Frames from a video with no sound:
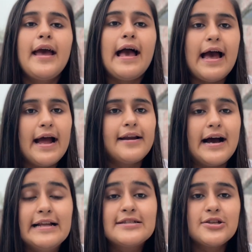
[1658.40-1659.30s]
and
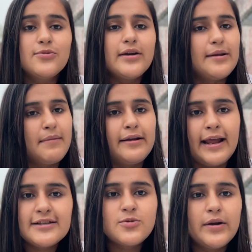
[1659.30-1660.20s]
I'll see you in my
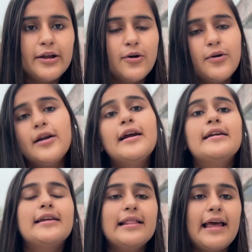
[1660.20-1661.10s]
next video.
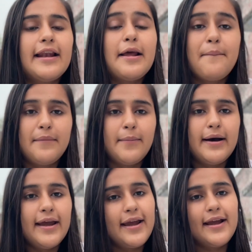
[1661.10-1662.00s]
Till then, bye
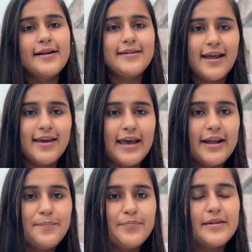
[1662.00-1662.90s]
bye, take
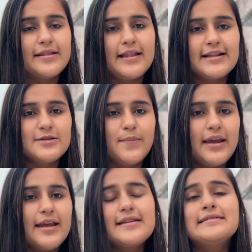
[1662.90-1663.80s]
care. That's
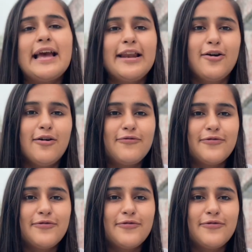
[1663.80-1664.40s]
me signing off.